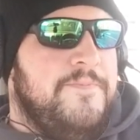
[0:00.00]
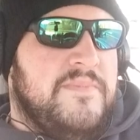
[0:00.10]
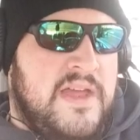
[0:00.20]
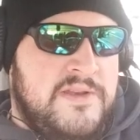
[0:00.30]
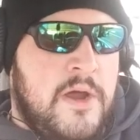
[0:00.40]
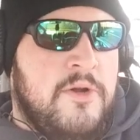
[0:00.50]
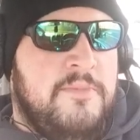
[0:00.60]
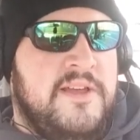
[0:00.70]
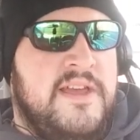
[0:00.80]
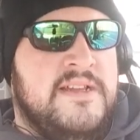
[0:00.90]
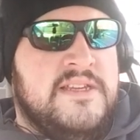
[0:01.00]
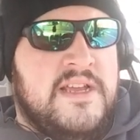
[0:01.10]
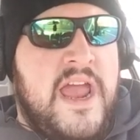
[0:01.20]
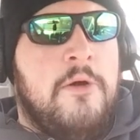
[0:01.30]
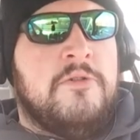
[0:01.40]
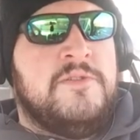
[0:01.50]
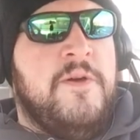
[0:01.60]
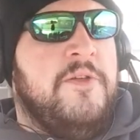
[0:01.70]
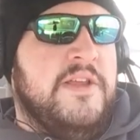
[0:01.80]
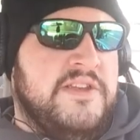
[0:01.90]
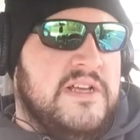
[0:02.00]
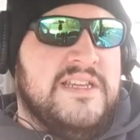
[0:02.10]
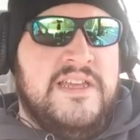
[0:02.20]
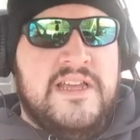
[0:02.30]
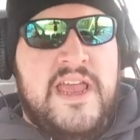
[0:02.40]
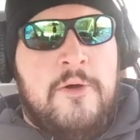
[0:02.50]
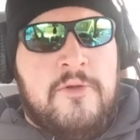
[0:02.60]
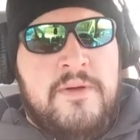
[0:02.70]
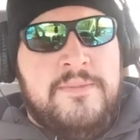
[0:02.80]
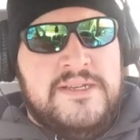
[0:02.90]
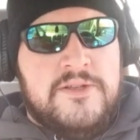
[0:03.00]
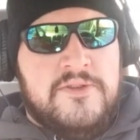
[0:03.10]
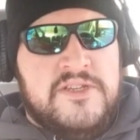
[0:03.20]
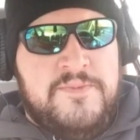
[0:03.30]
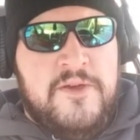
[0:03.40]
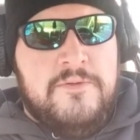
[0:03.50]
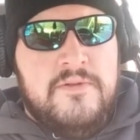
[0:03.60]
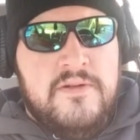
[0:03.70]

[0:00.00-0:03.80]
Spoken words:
And notably, it's a counter spell that doesn't get countered by Mystical Dispute.